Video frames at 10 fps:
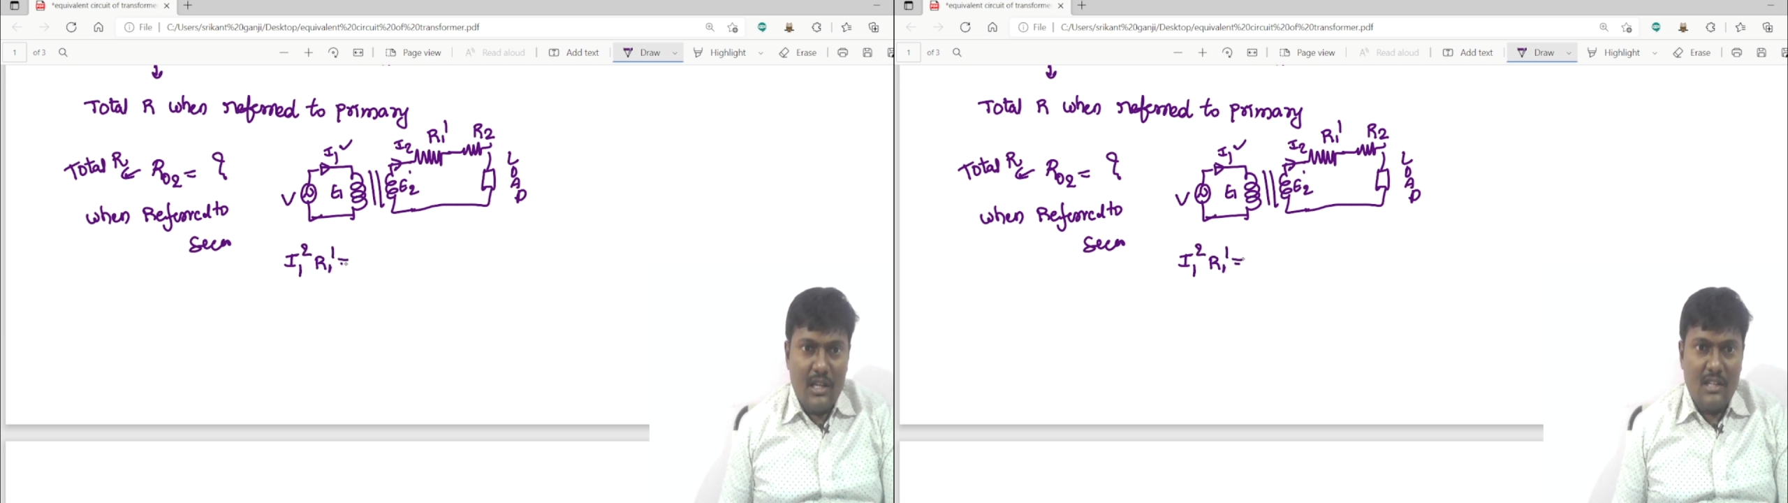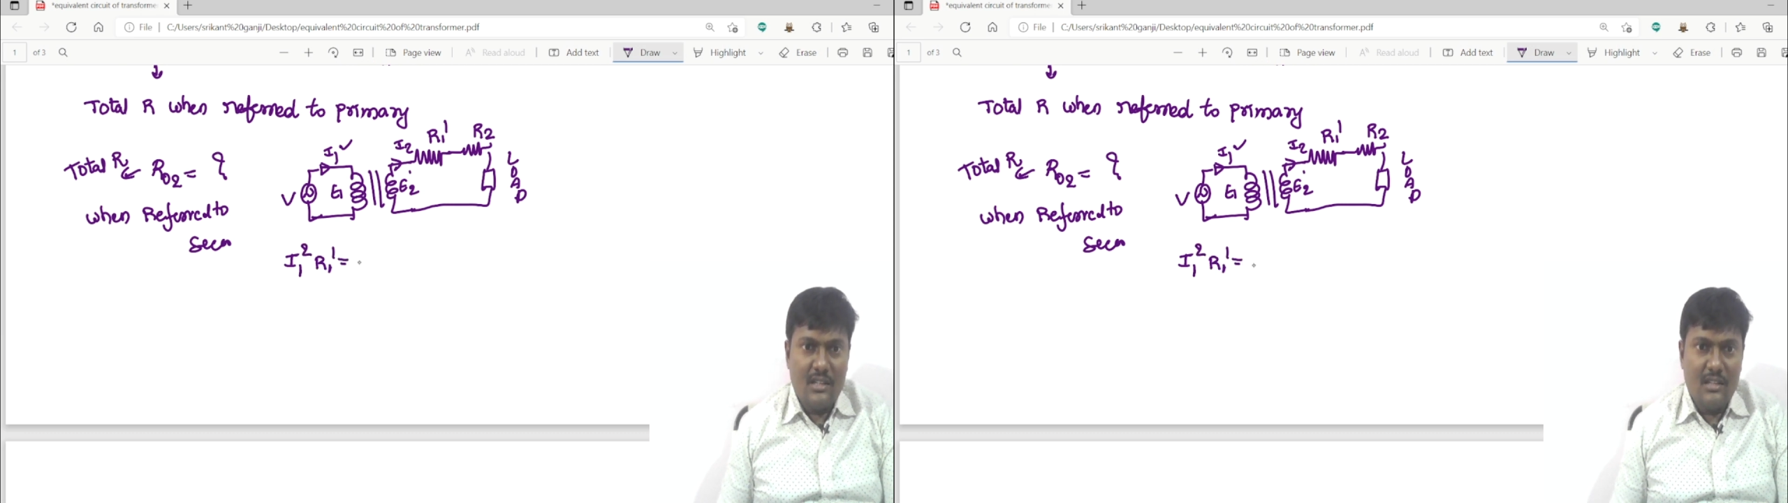
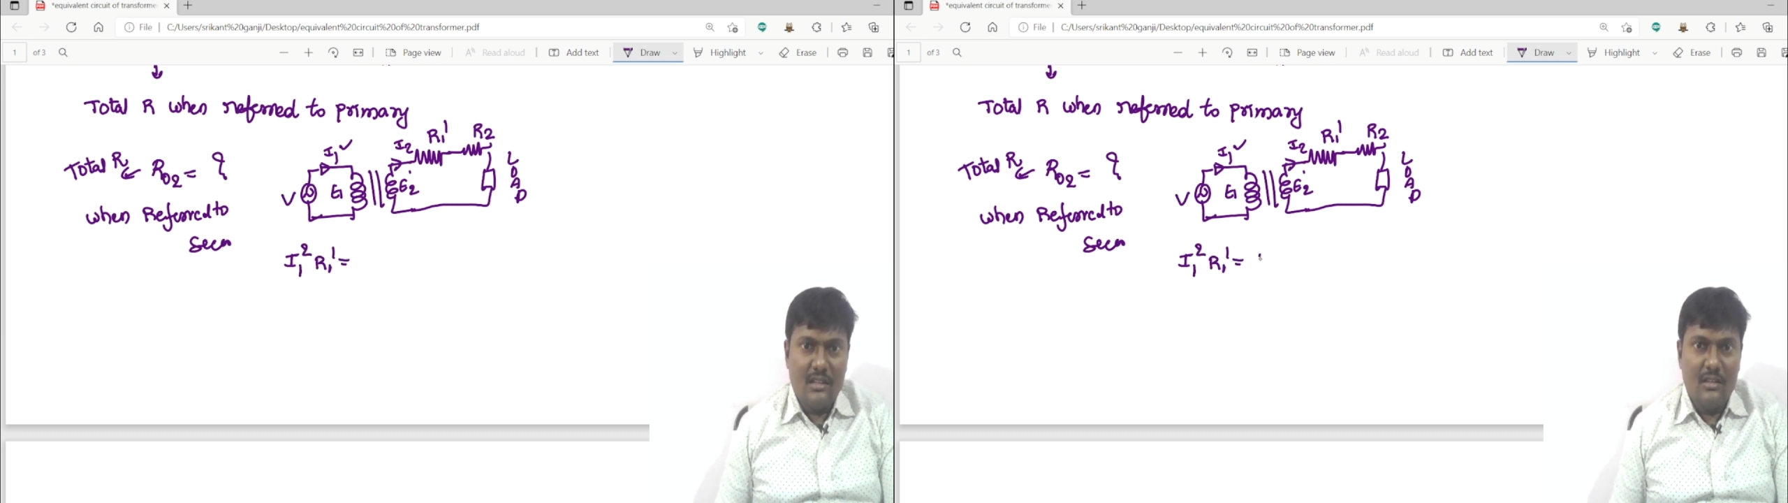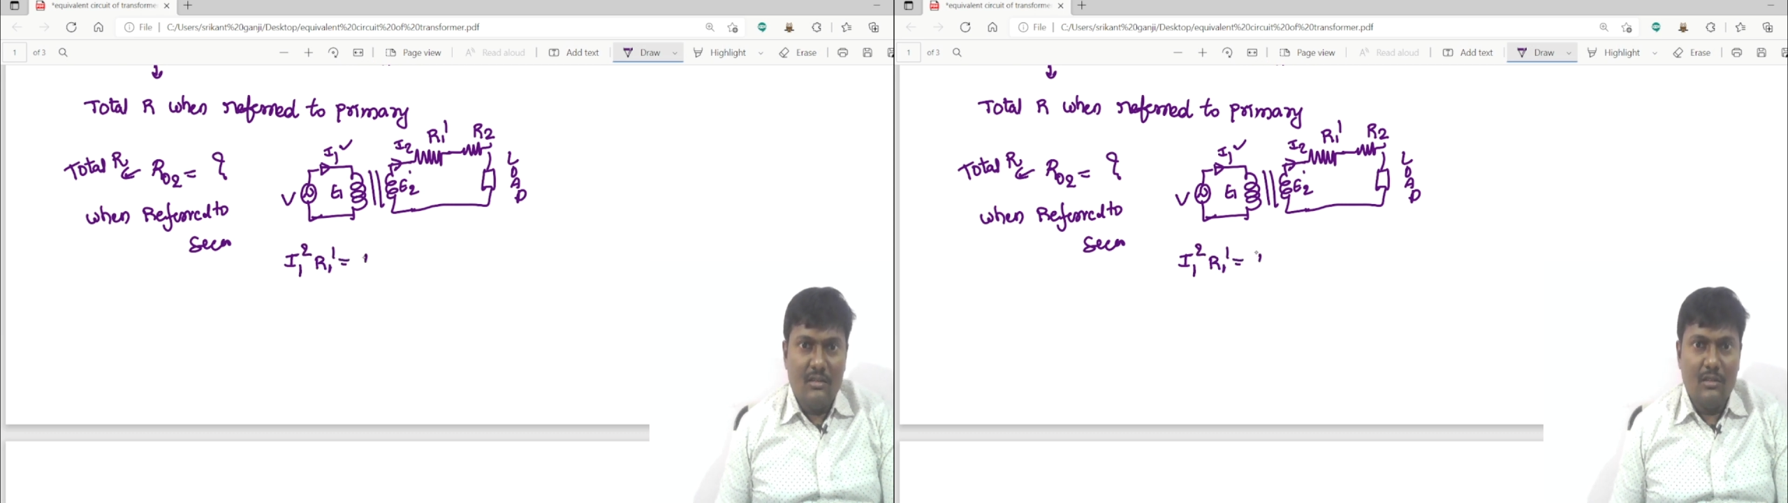dash is
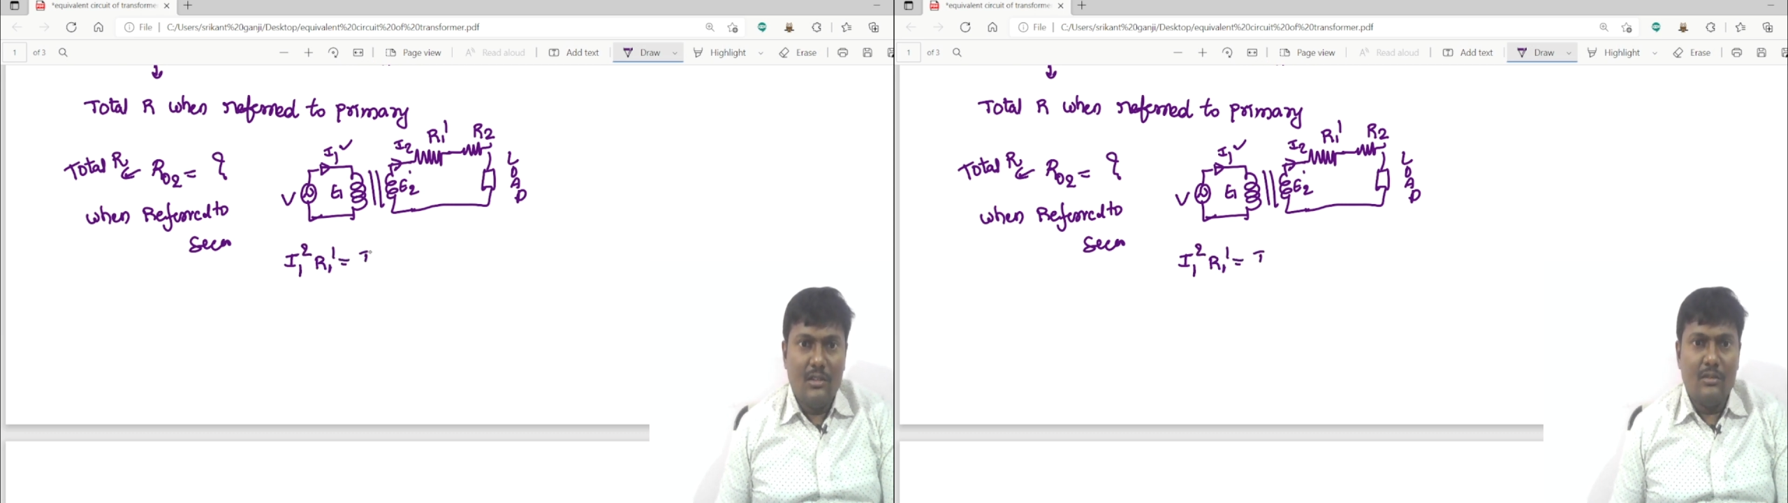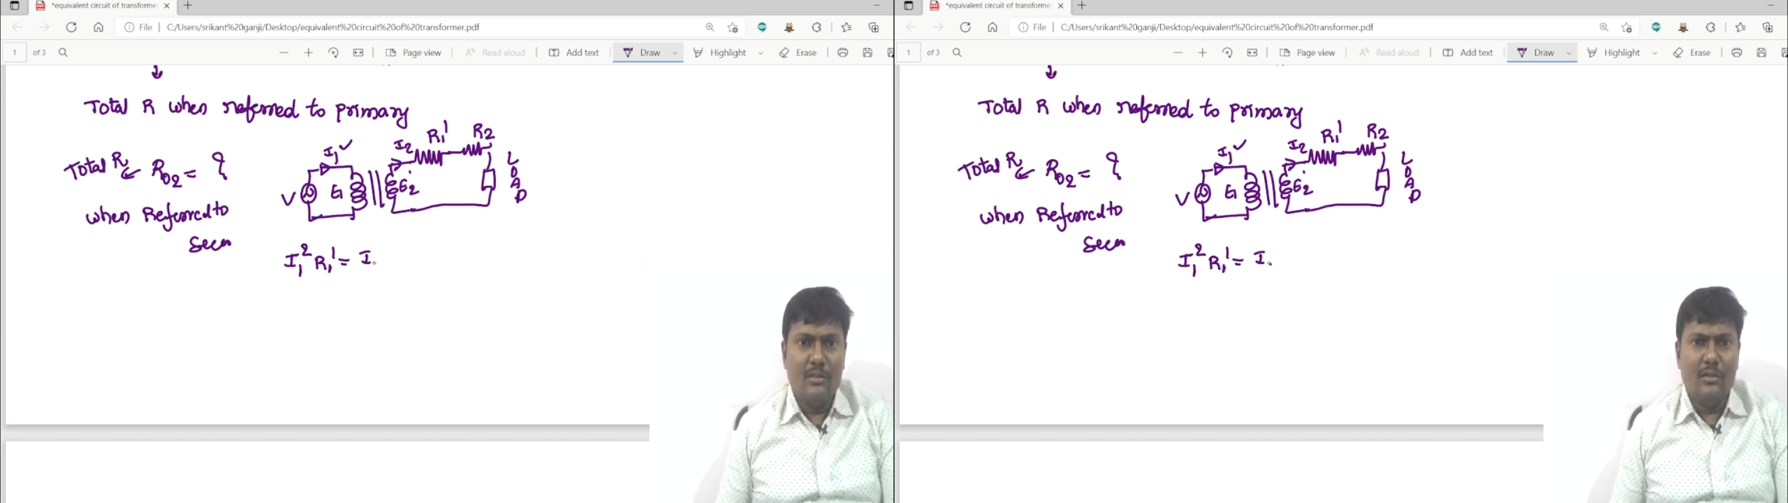equal
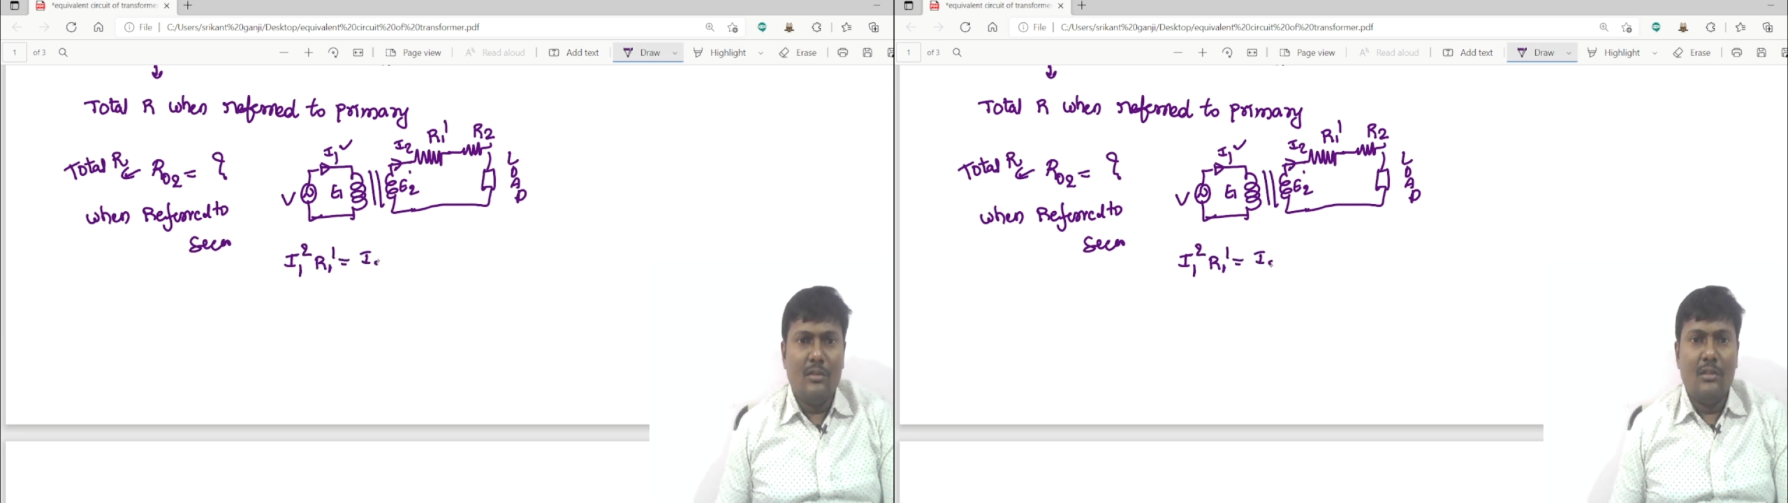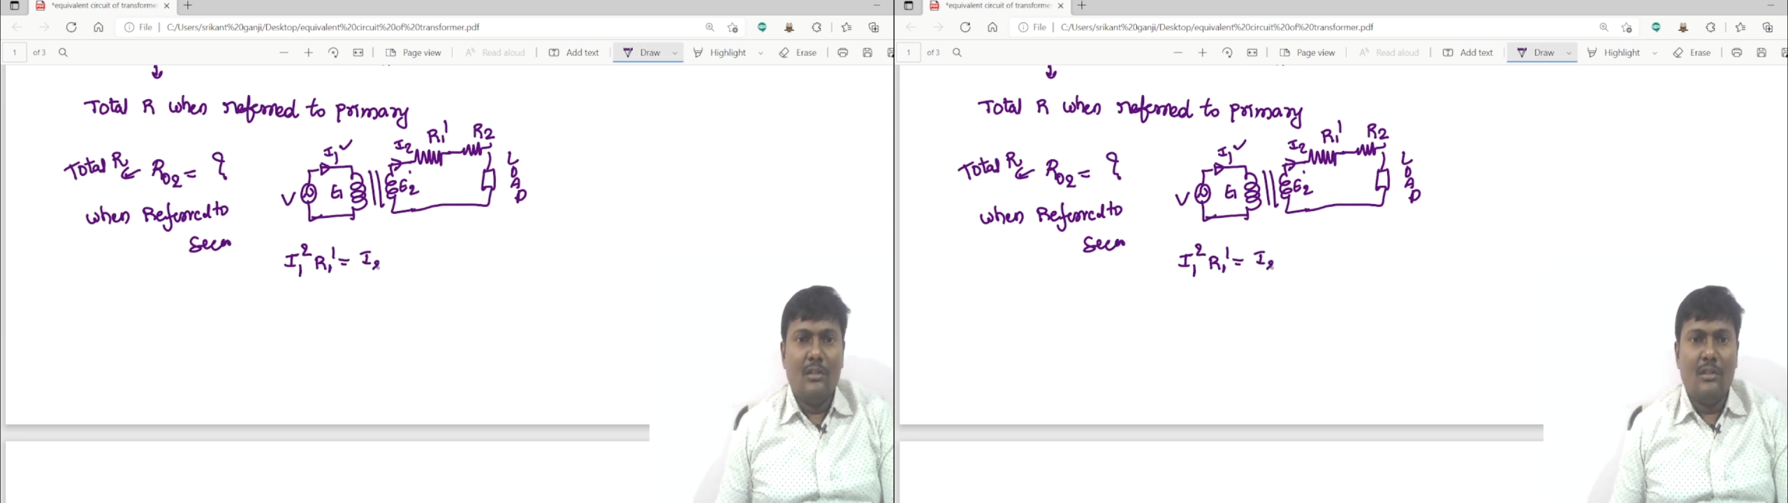to